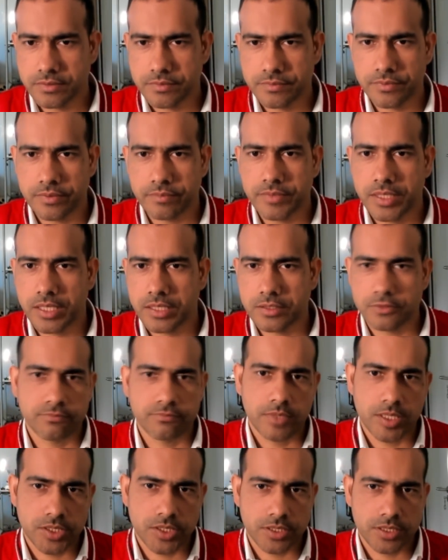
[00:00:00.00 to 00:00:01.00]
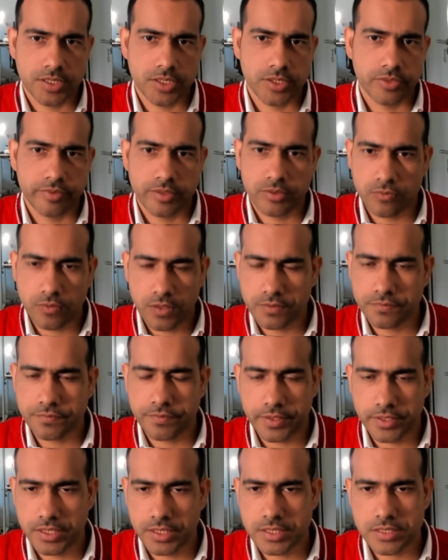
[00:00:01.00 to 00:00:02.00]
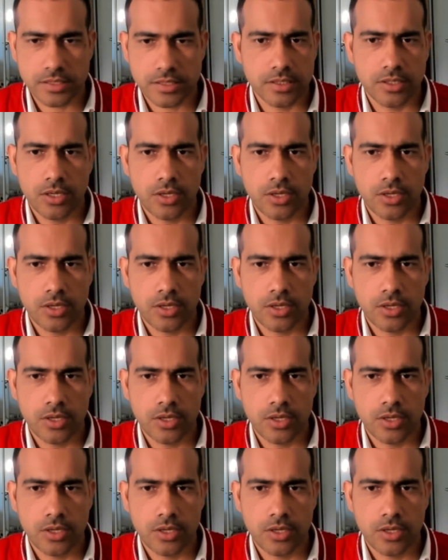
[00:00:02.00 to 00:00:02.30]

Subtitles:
from that of master's degree in quant finance,